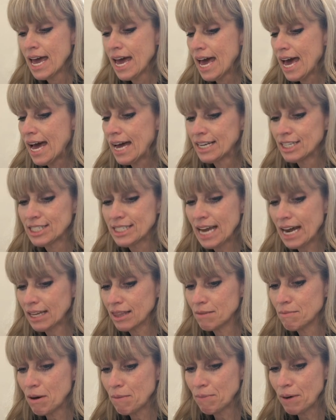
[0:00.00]
and stack
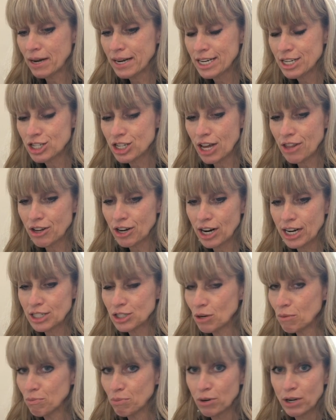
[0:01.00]
them up on each other. I
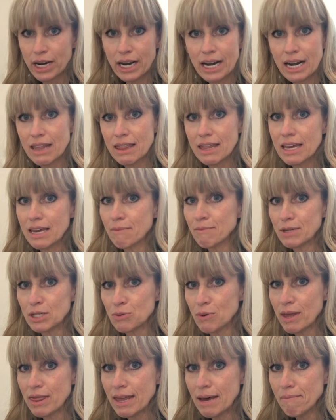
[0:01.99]
don't put anything in
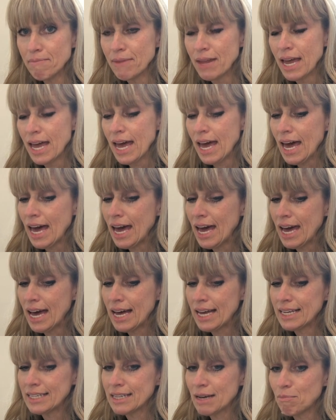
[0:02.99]
between them,
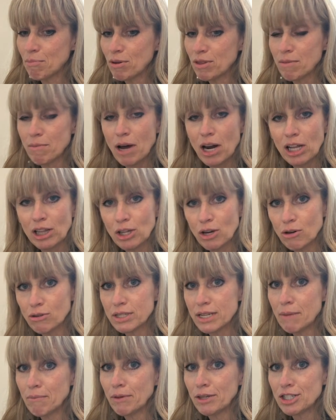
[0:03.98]
and I put them on a low
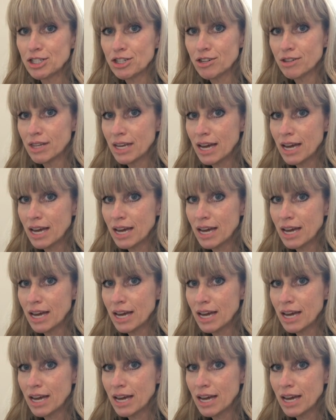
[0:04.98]
temperature in the